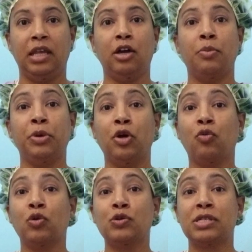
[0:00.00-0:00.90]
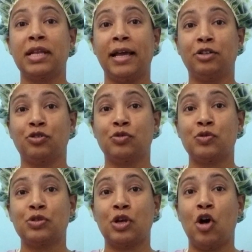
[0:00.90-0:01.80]
the Camille Rose
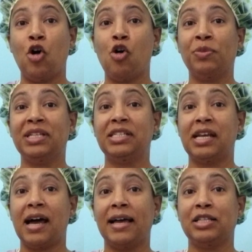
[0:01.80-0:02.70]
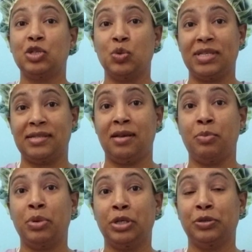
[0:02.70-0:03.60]
Naturals Almond Jai
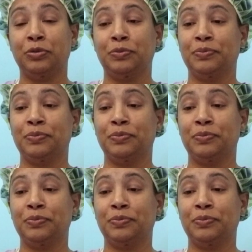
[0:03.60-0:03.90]
Twisting Butter.